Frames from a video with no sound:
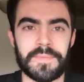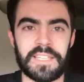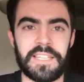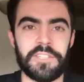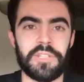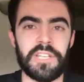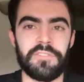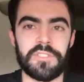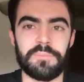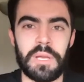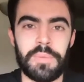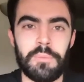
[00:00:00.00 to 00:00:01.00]
can you give us
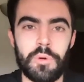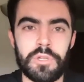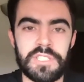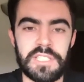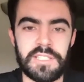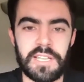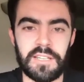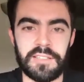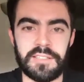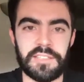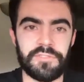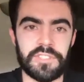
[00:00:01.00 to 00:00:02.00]
a bit more detail on the
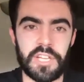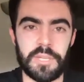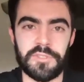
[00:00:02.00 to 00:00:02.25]
different types